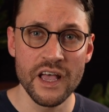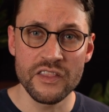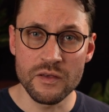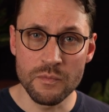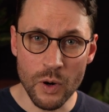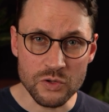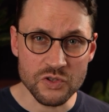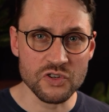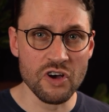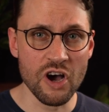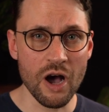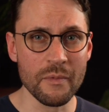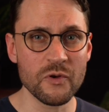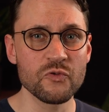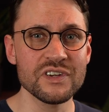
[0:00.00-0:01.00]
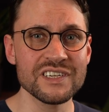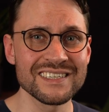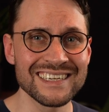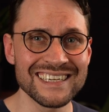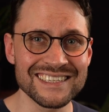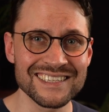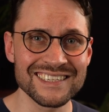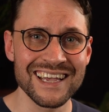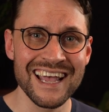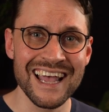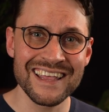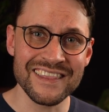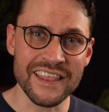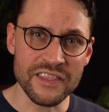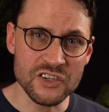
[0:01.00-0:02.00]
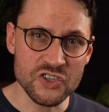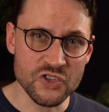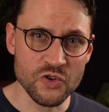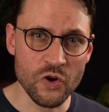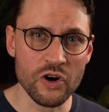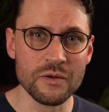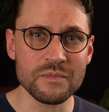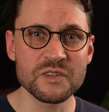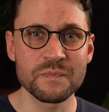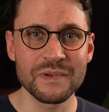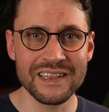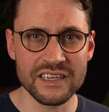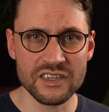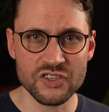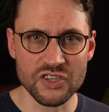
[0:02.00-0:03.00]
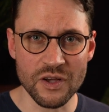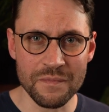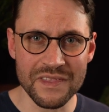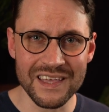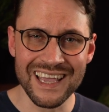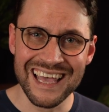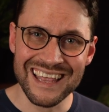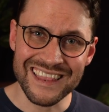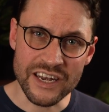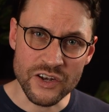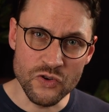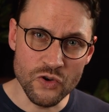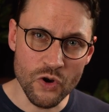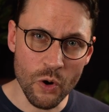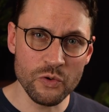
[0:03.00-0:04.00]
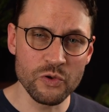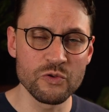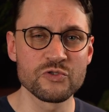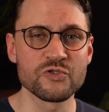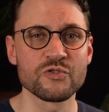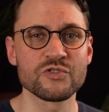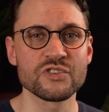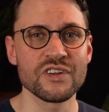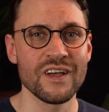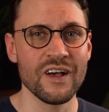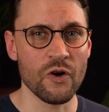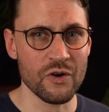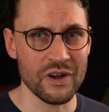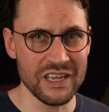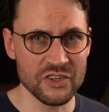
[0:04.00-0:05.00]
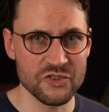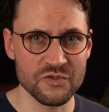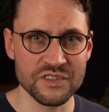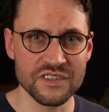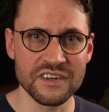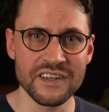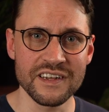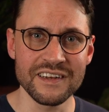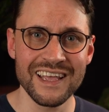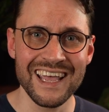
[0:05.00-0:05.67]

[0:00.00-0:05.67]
The most common reason is that the startup is building something that no users are interested in,